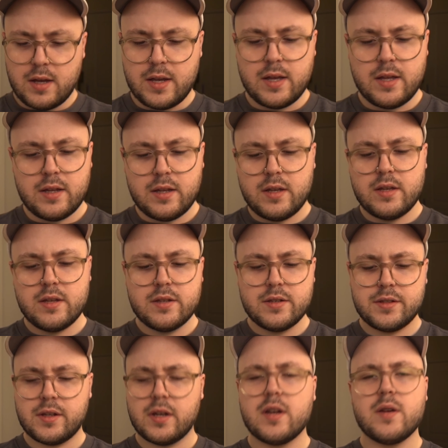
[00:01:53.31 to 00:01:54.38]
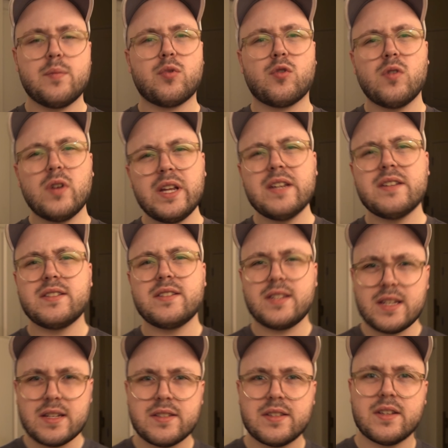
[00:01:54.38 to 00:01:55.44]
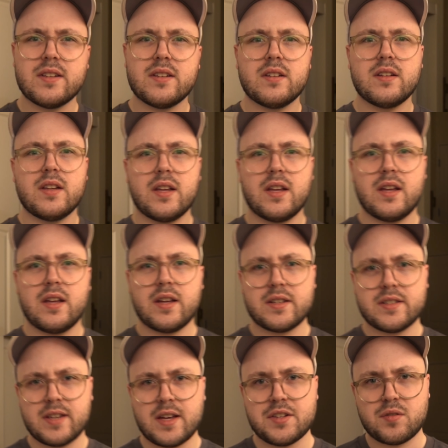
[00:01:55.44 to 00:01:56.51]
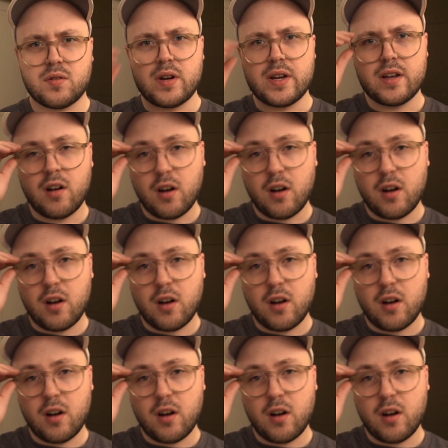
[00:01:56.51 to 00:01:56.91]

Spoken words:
It is a pretty decent accessory.